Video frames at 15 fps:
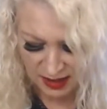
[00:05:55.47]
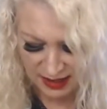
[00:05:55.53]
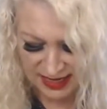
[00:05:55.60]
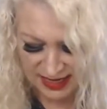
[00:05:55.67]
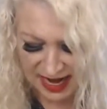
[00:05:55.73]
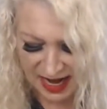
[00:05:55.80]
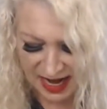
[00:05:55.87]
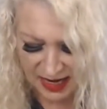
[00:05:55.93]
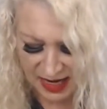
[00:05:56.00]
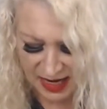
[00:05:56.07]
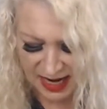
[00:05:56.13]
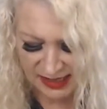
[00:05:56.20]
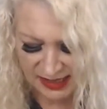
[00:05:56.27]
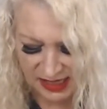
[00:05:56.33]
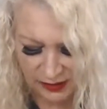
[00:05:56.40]
Yeah,
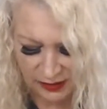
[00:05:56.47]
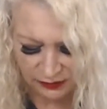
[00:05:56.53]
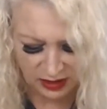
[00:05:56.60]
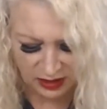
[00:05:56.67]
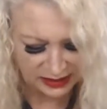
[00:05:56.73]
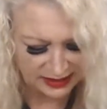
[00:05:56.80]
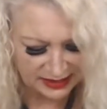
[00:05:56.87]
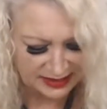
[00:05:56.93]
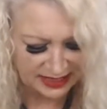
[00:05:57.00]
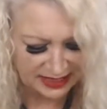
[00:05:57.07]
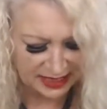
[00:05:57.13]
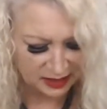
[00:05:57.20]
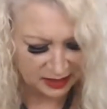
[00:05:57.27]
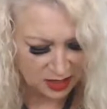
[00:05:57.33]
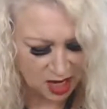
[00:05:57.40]
I definitely
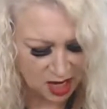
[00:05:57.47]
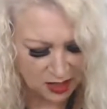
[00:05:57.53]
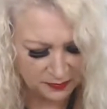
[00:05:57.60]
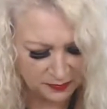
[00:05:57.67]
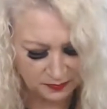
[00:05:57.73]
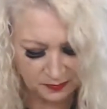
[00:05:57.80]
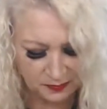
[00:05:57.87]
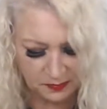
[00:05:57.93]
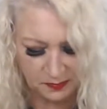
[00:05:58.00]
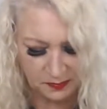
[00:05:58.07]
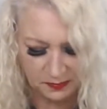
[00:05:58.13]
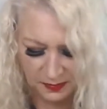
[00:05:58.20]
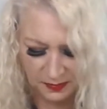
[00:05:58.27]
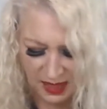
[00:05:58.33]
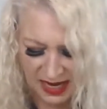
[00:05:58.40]
see it.
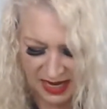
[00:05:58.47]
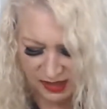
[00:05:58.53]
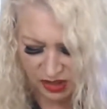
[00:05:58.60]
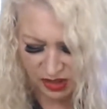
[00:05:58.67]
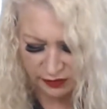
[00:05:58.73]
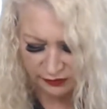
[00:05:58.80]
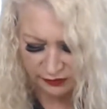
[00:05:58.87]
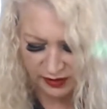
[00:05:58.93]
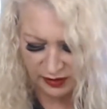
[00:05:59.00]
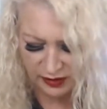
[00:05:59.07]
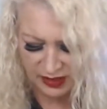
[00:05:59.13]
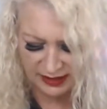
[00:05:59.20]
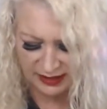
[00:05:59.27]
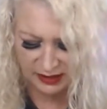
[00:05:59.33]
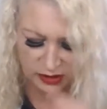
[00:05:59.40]
I do feel
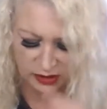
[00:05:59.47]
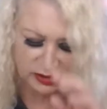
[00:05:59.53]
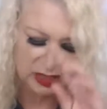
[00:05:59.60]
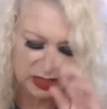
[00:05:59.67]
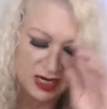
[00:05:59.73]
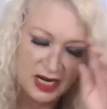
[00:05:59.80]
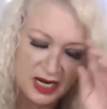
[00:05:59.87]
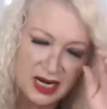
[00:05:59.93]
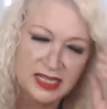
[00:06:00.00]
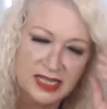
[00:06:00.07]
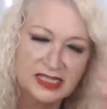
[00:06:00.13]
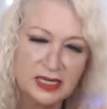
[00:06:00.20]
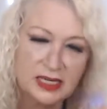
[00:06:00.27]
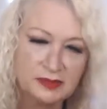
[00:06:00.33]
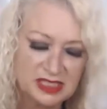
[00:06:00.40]
like there's
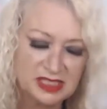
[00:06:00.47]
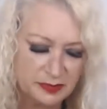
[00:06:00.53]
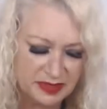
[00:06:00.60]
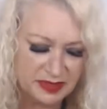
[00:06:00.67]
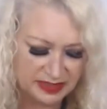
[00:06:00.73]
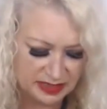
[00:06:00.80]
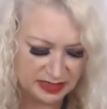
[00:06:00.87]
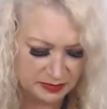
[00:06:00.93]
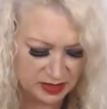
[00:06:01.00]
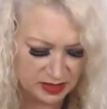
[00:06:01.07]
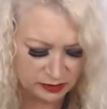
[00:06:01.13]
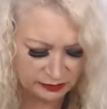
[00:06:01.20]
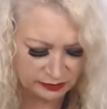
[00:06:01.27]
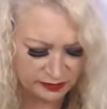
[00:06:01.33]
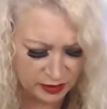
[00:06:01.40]
seems to be some
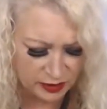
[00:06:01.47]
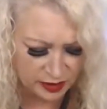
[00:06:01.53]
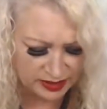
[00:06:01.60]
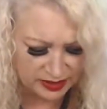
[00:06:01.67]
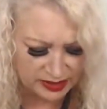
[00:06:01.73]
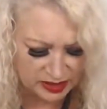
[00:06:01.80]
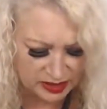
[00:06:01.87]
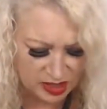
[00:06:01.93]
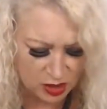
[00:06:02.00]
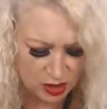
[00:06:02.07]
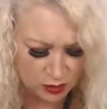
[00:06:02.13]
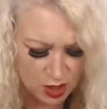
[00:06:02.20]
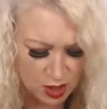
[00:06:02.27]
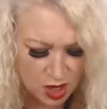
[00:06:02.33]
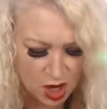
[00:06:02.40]
interference,
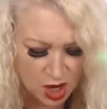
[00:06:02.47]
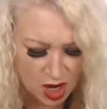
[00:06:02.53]
though.